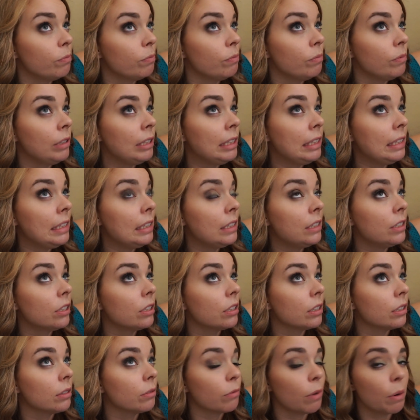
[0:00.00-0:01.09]
need
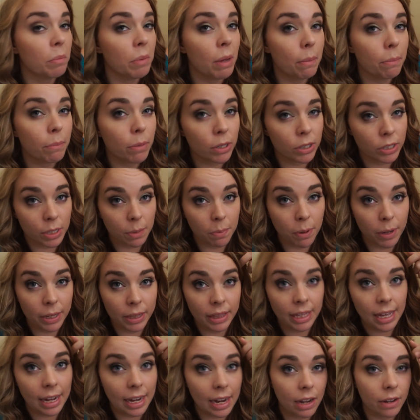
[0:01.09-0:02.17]
to remember to print
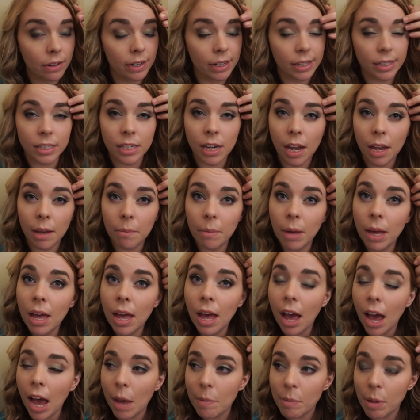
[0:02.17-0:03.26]
that out next time
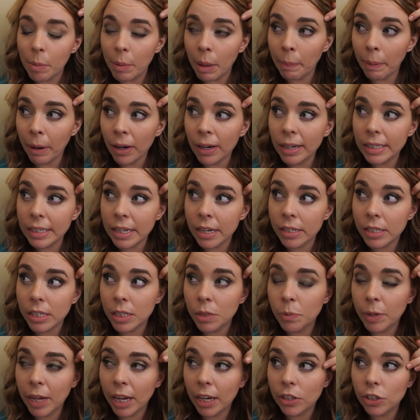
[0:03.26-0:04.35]
I'm at my parents' house,
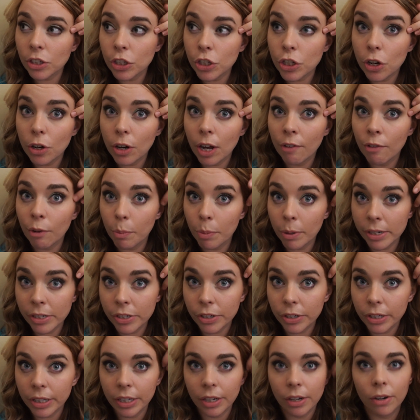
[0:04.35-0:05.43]
because we actually don't have a
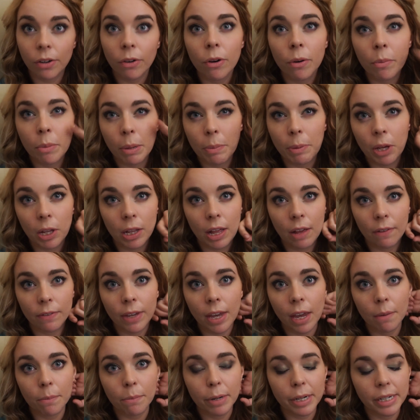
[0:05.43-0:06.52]
printer here, or maybe I'll have
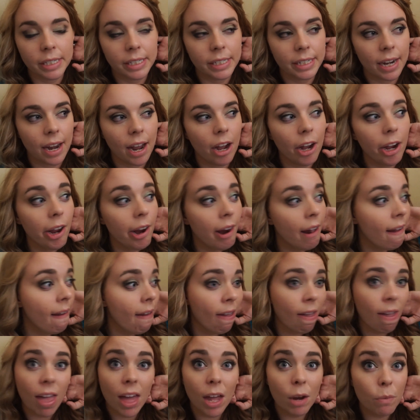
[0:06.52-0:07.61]
Ken print it out.
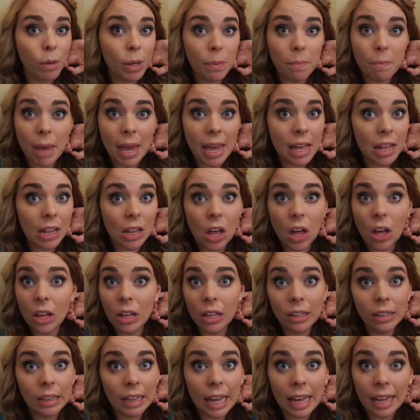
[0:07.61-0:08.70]
And we'll mail
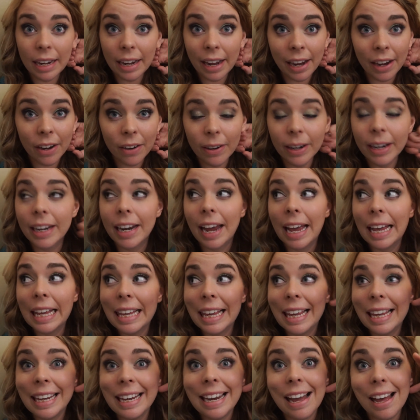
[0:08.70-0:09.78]
all that hair in. I
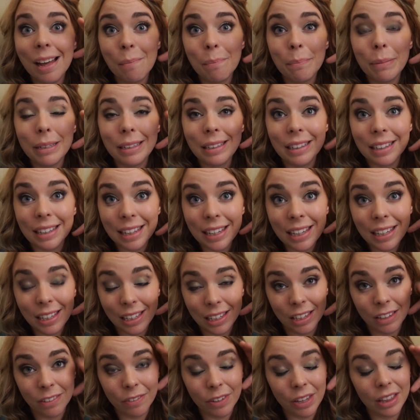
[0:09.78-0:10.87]
cannot
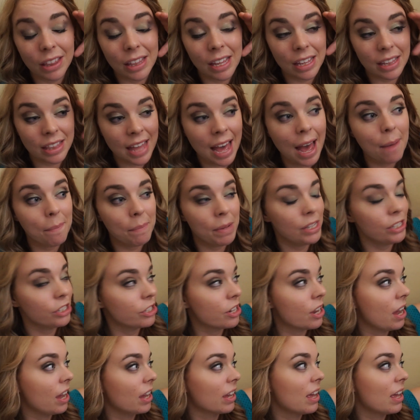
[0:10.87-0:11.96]
believe that that much got